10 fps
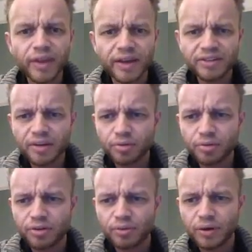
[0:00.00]

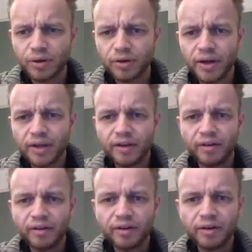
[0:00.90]
Exceptions, well,
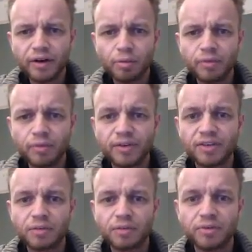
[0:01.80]
there are a couple of
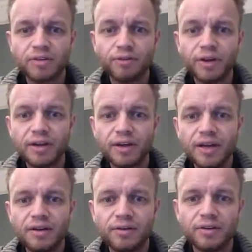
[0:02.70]
exceptions. In fact,
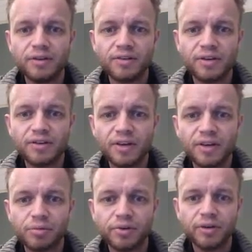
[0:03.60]
England is an
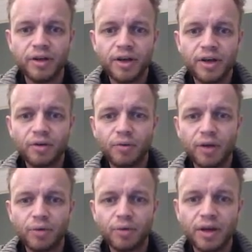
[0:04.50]
exception,
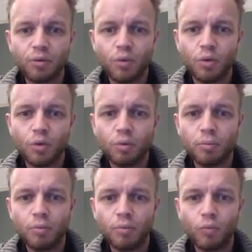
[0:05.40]
where we get
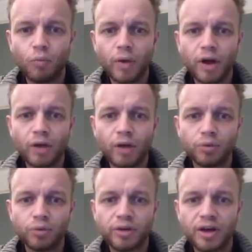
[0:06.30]
warm air
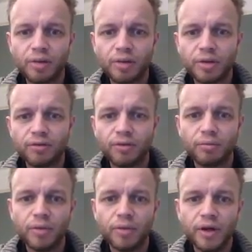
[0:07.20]
water coming
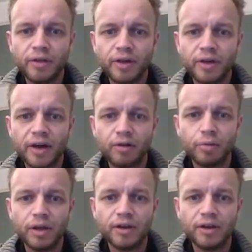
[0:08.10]
from the
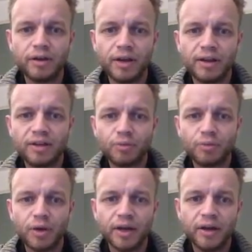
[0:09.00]
Caribbean, and that's
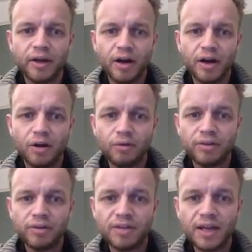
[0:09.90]
why along
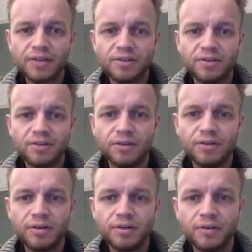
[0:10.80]
this latitude